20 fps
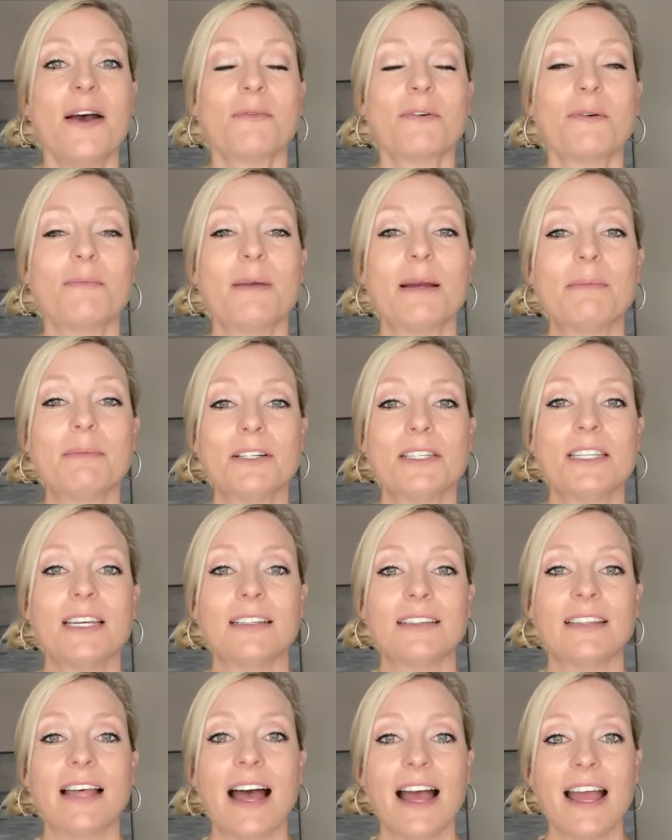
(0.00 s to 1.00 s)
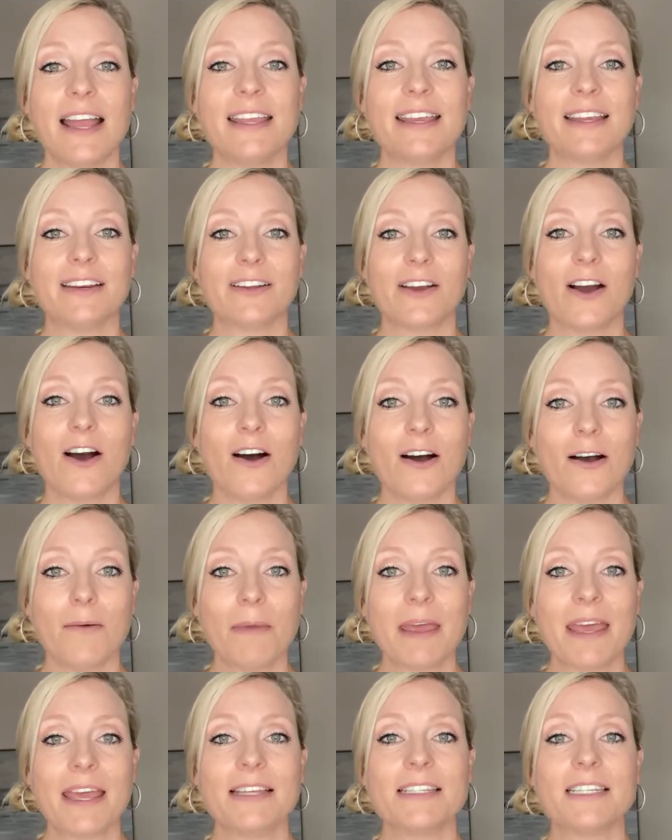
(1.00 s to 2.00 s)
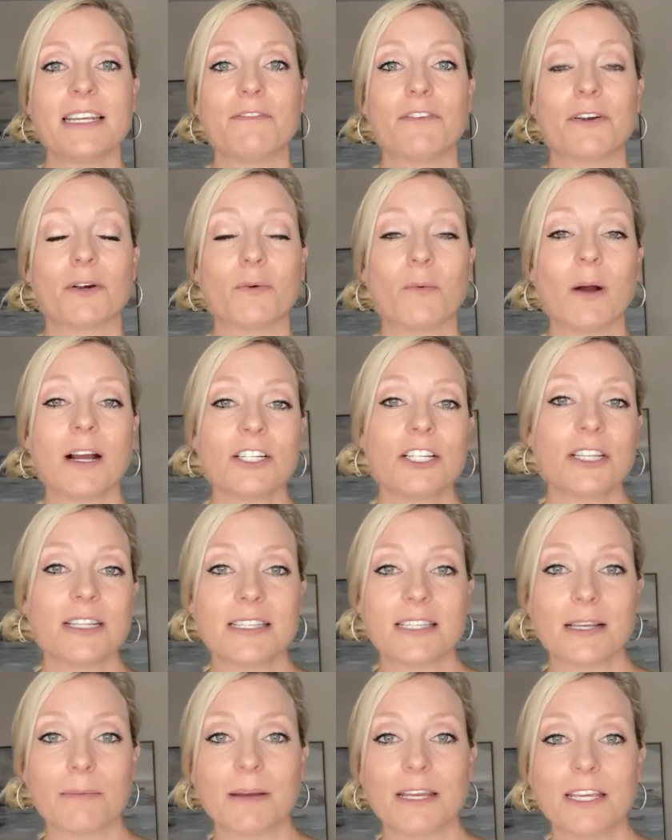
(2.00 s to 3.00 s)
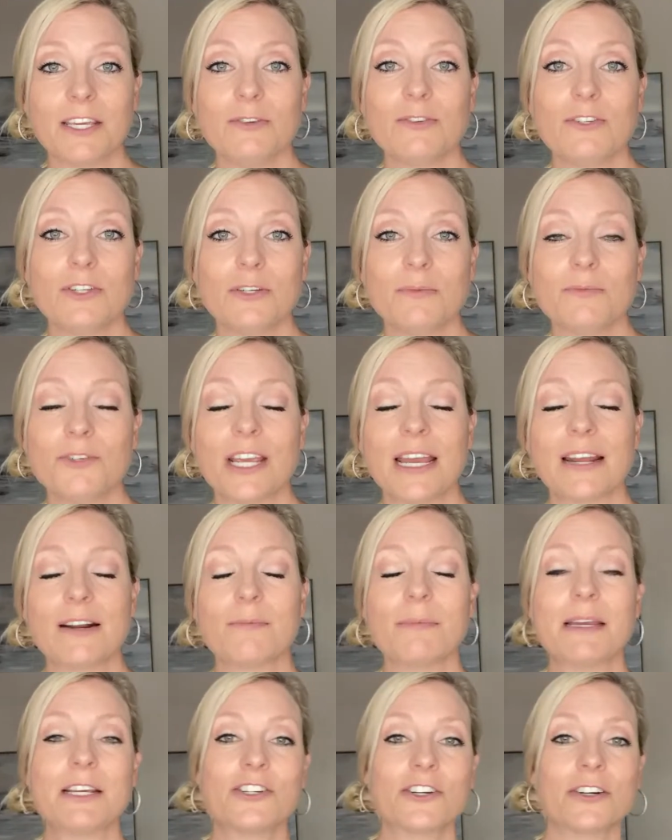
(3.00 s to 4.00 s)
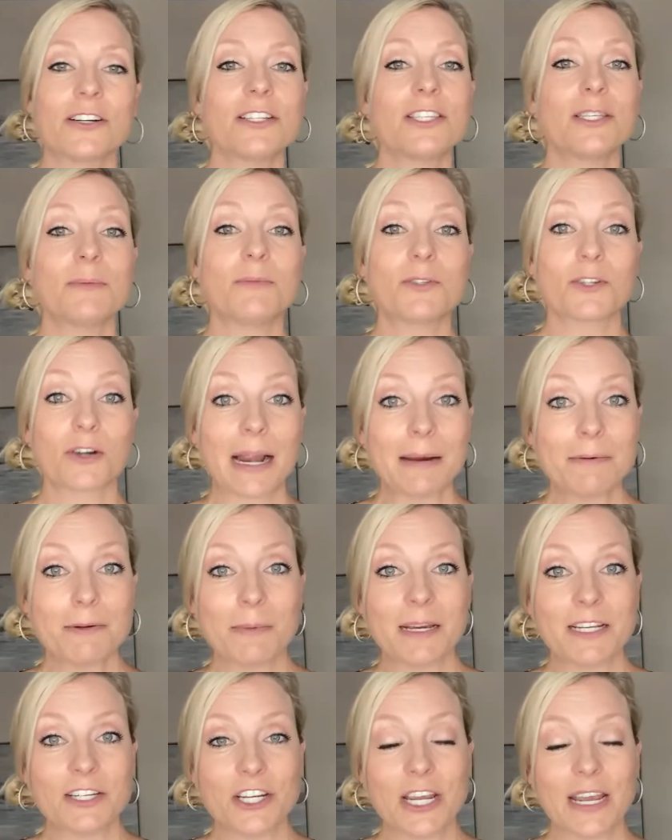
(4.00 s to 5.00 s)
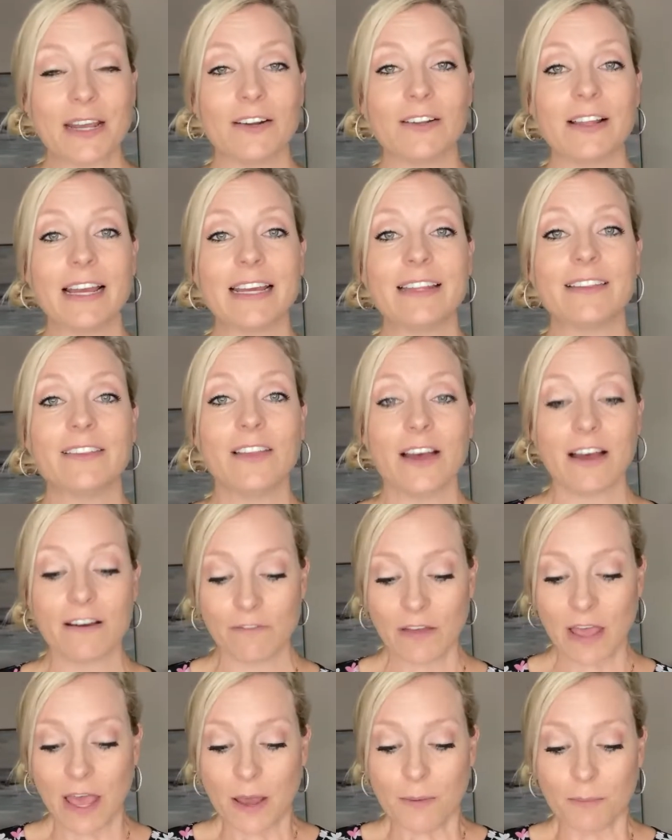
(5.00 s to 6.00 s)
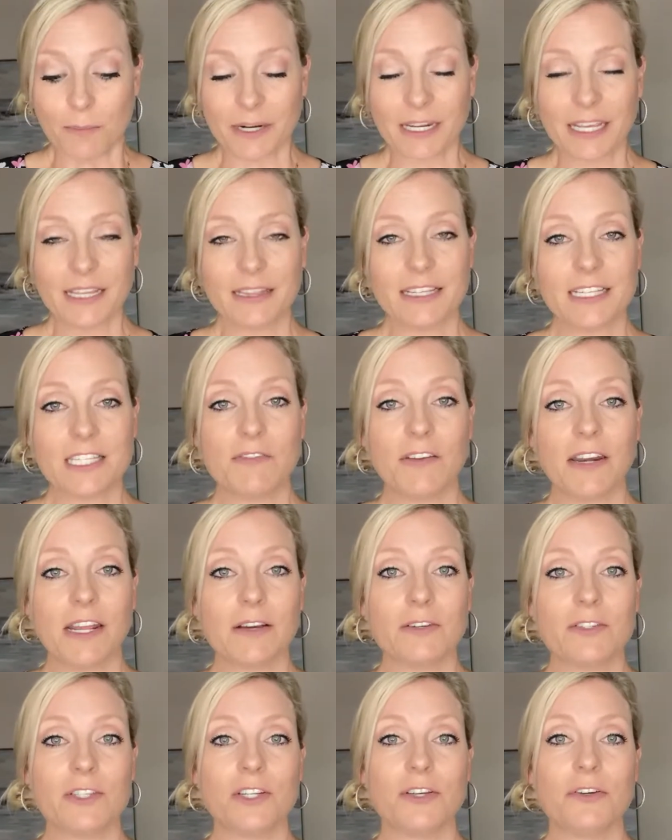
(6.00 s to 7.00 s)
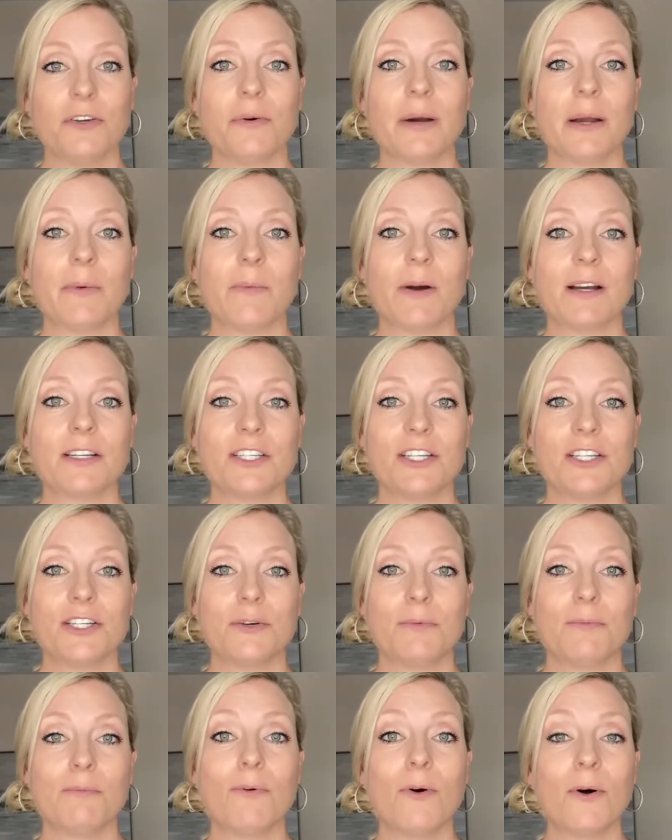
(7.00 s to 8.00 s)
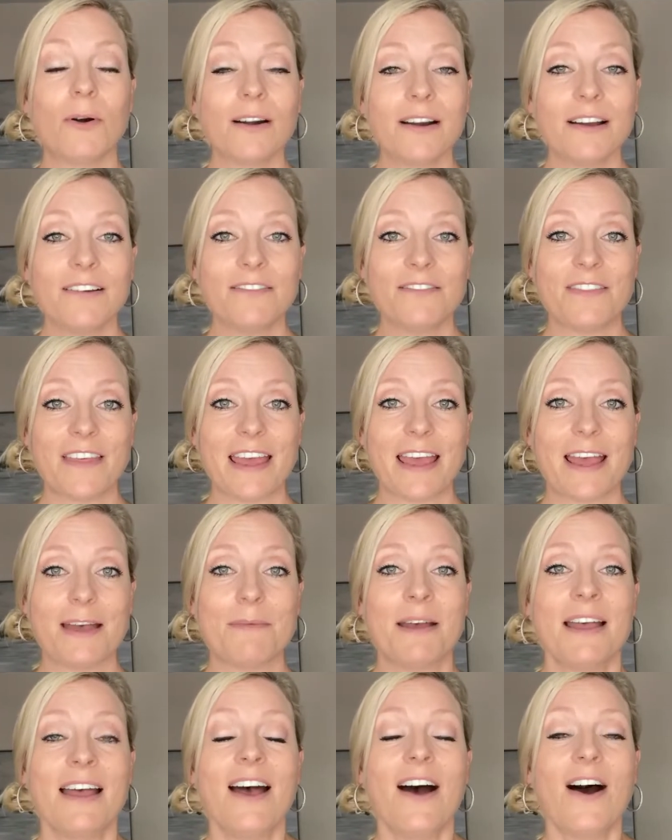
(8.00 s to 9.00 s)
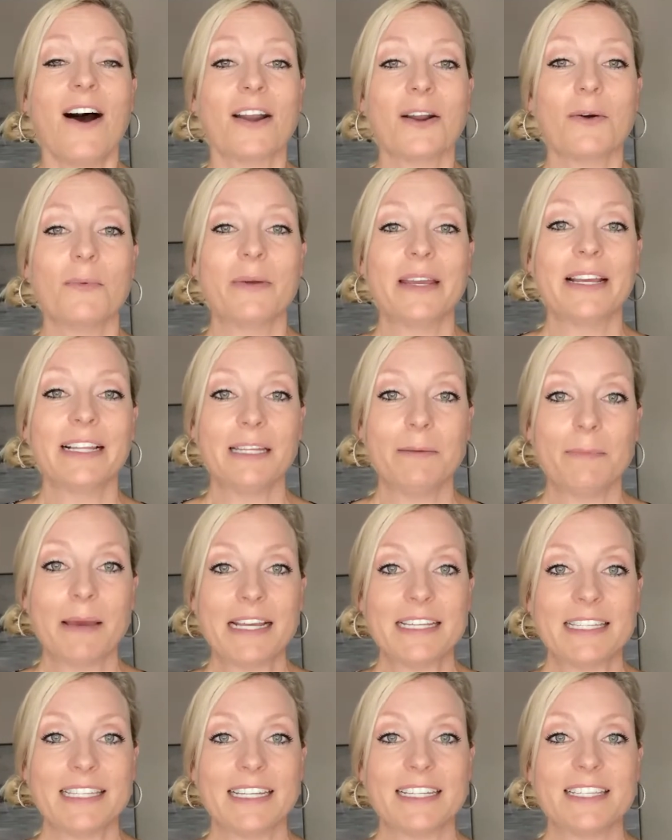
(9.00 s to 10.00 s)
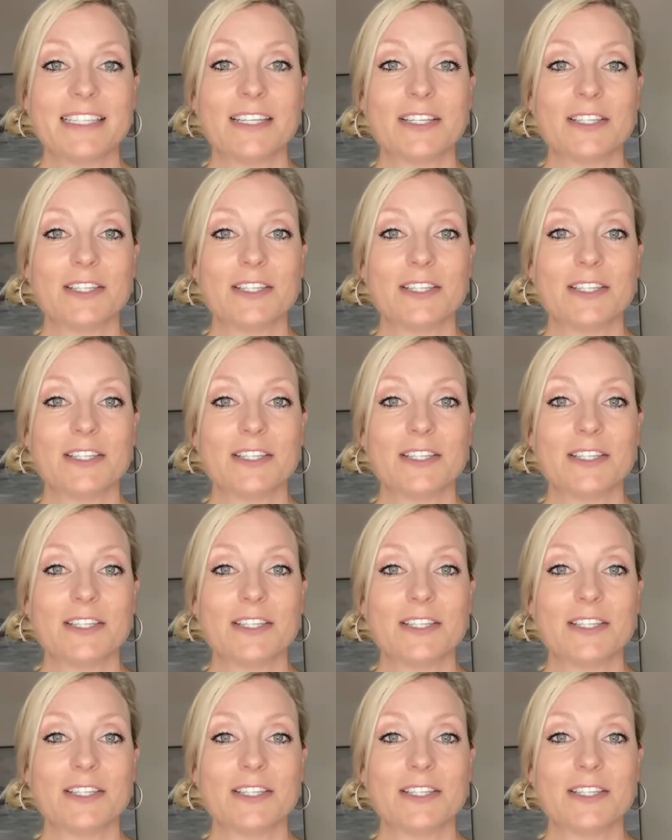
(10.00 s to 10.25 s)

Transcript: Remember to like and comment. If you're watching this on my YouTube channel, make sure to subscribe to my channel. I love bringing these videos to you. I want to do more of them on a weekly basis.